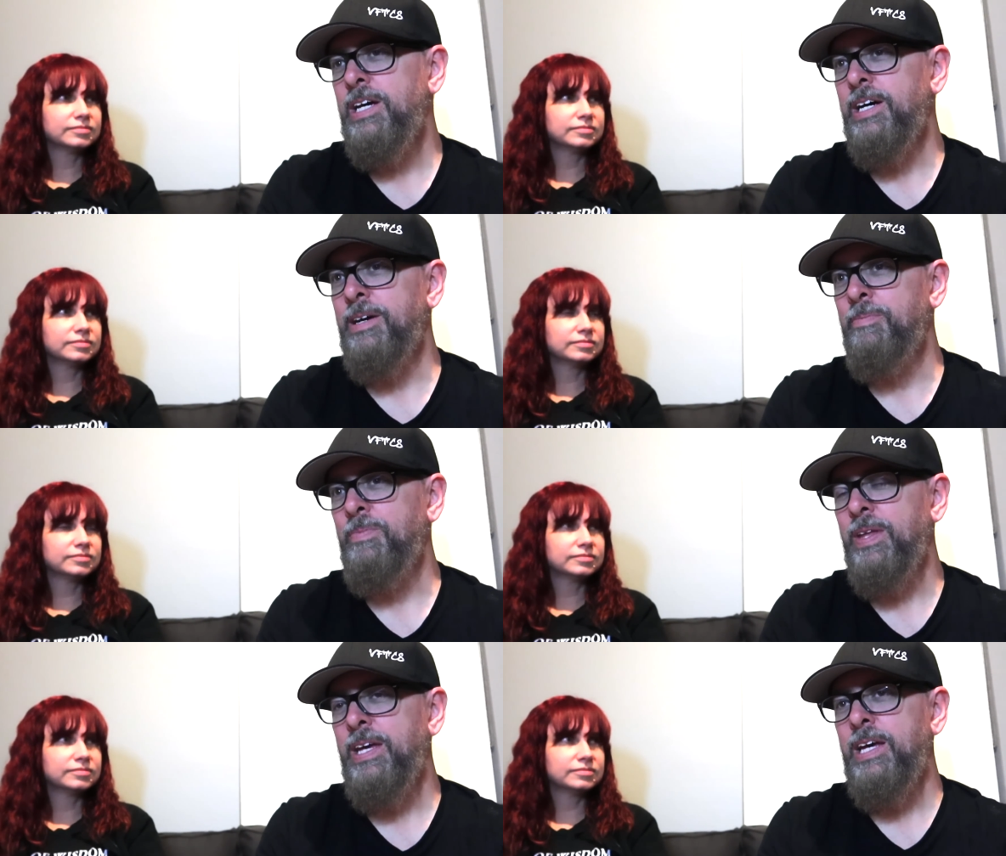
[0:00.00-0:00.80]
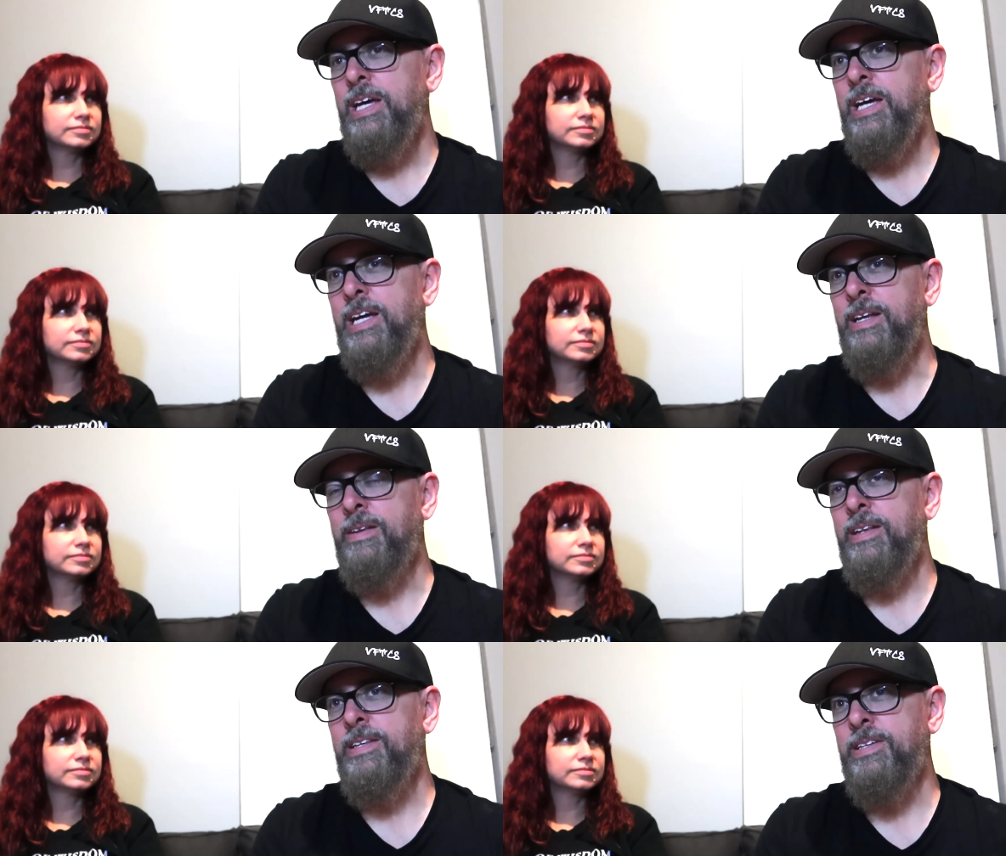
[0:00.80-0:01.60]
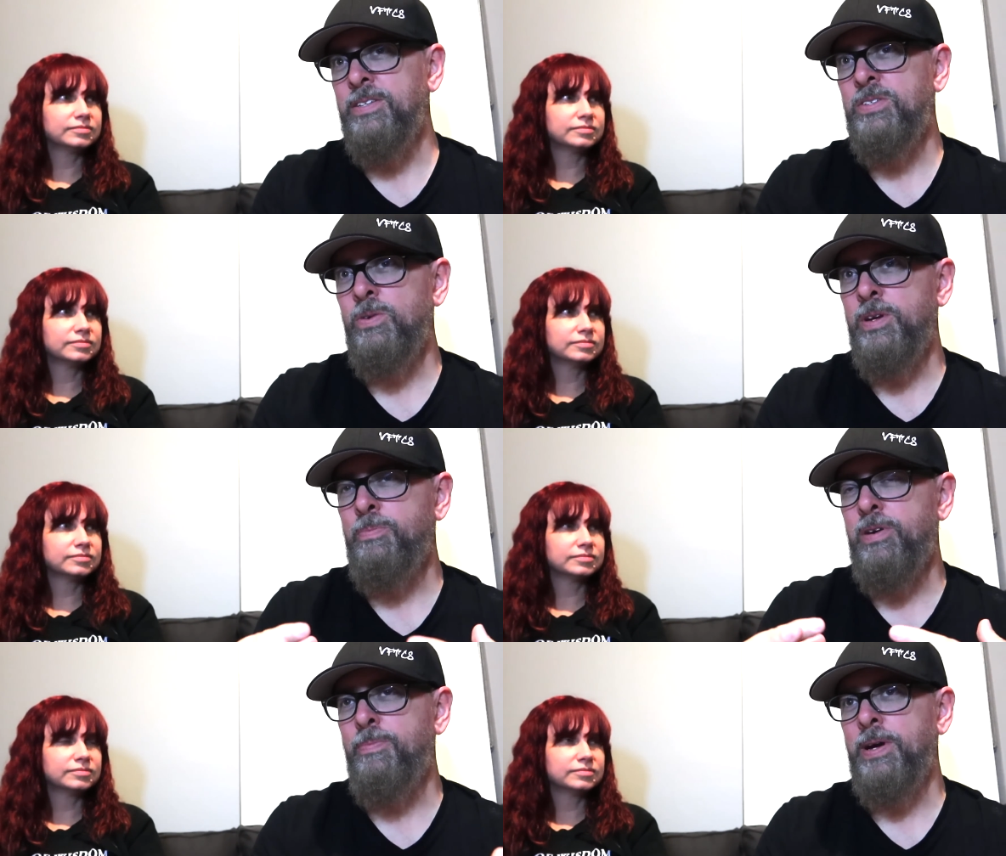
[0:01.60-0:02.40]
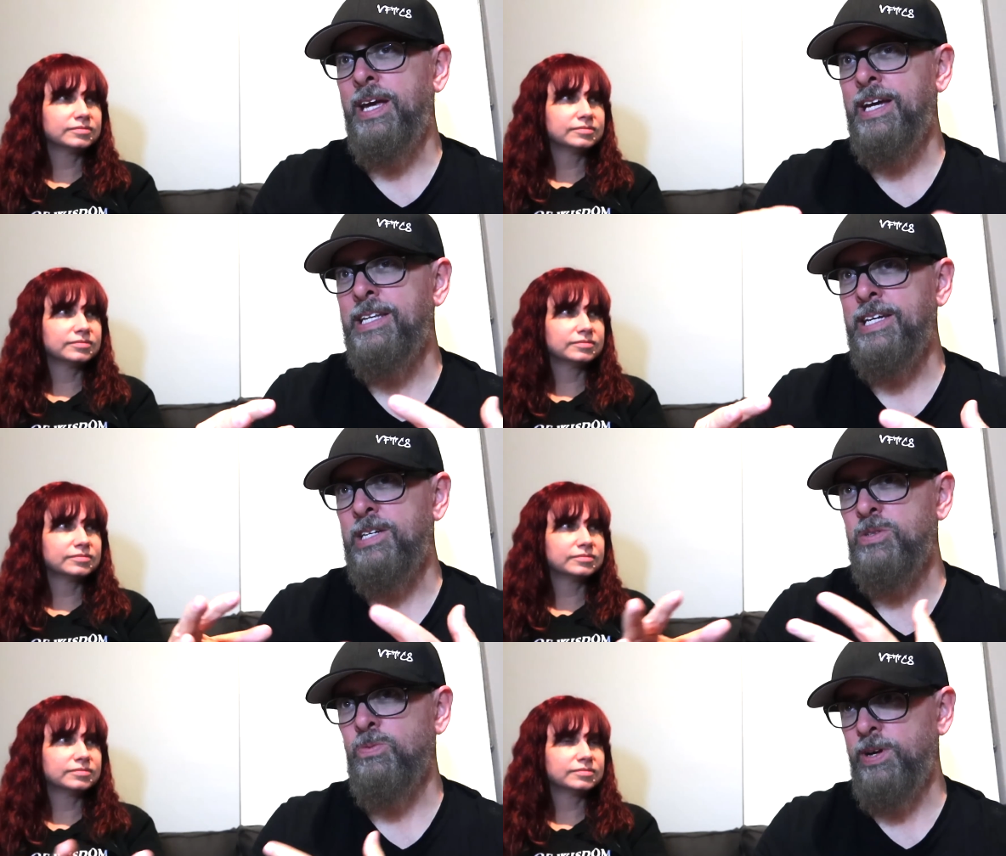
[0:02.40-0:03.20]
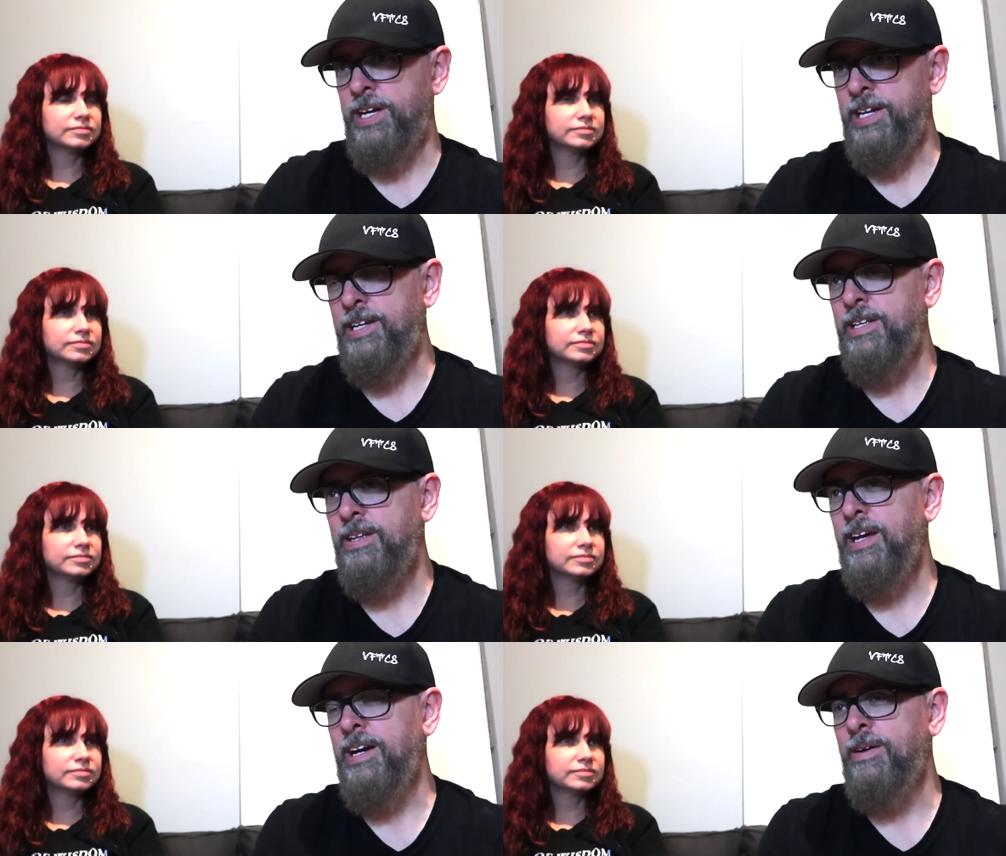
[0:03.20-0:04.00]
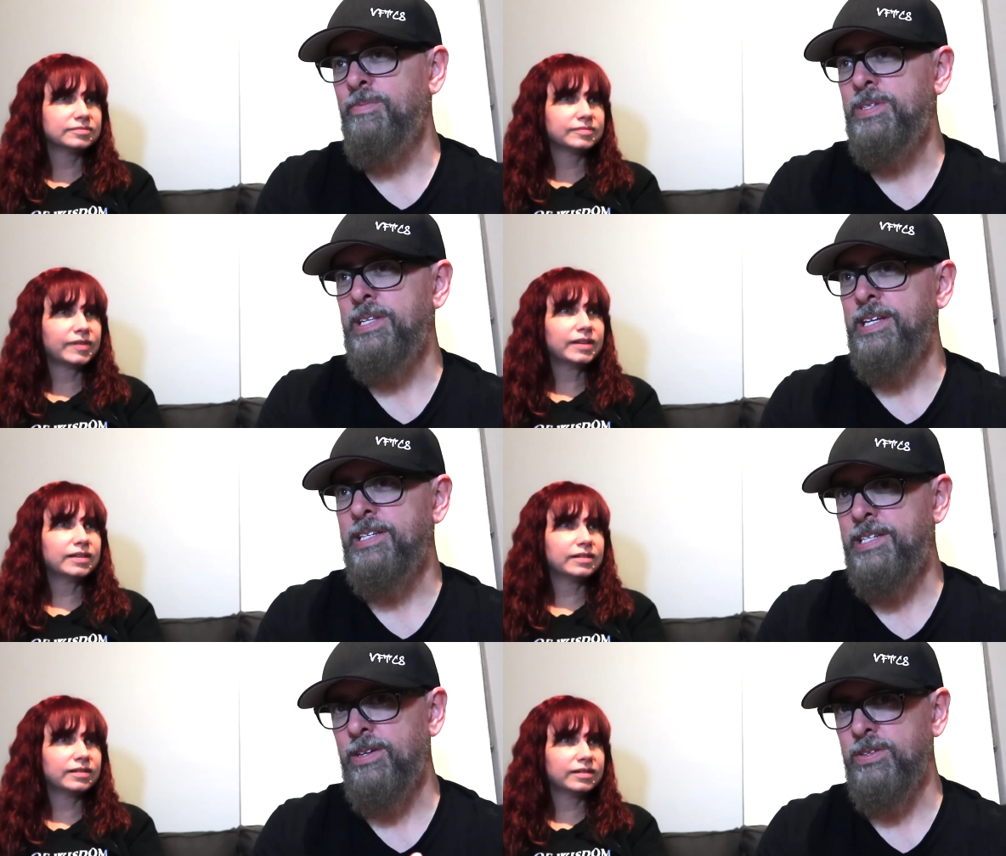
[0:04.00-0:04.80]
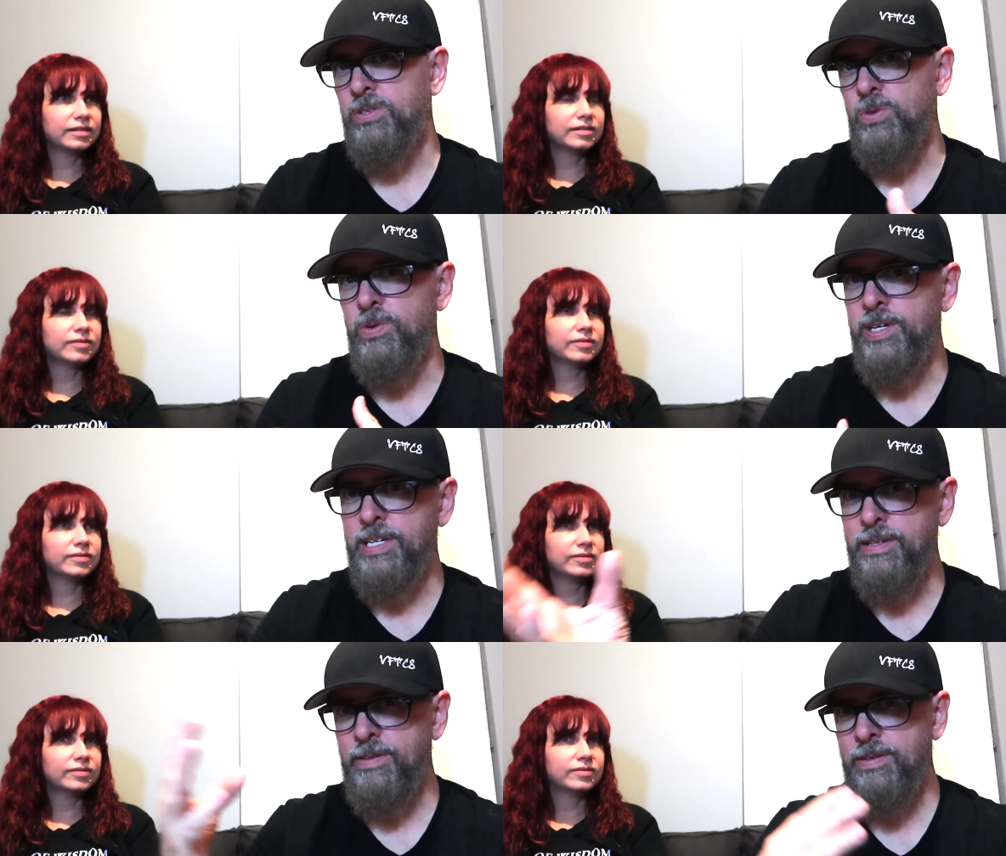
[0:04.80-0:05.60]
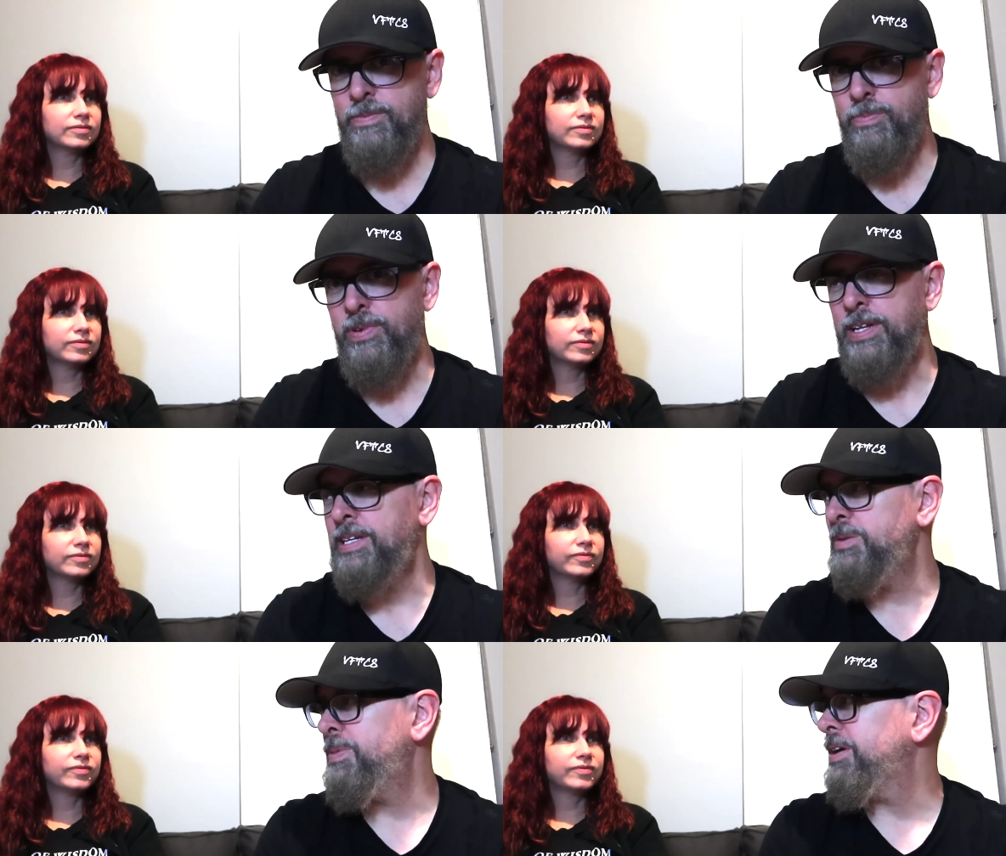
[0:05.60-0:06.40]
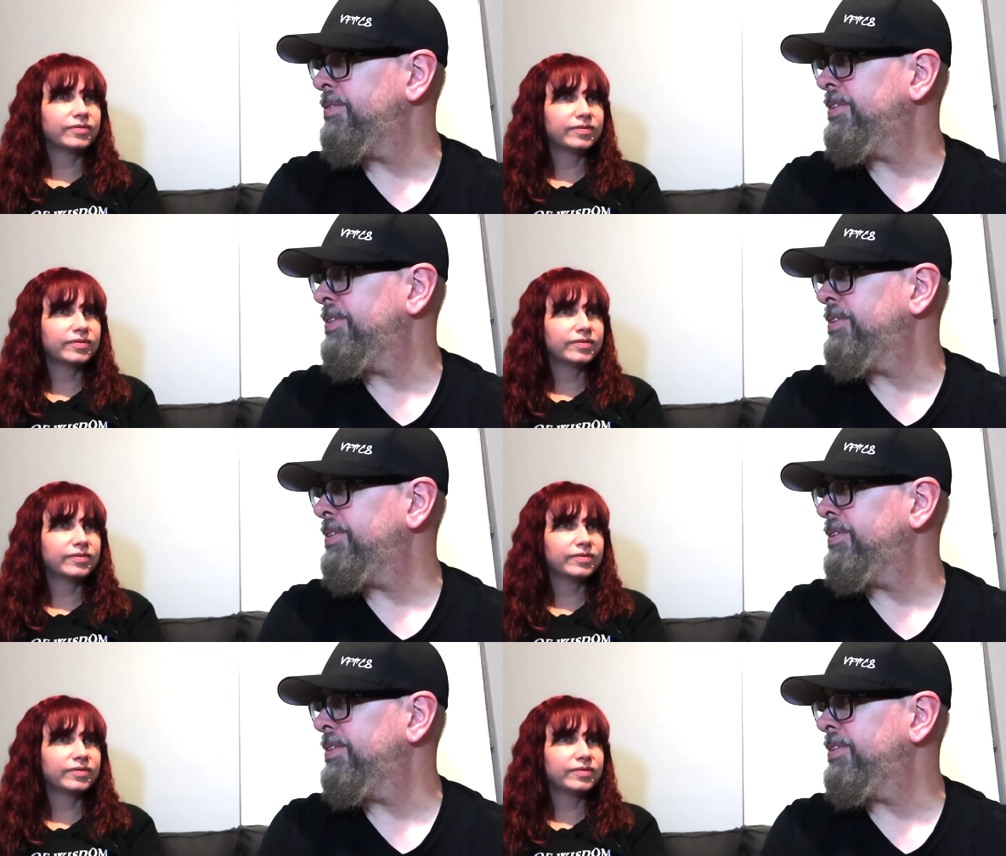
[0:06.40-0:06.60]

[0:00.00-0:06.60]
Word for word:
Speaker 1: Um, it does so in a propaganda-ish way um, to then tell the story and bring things back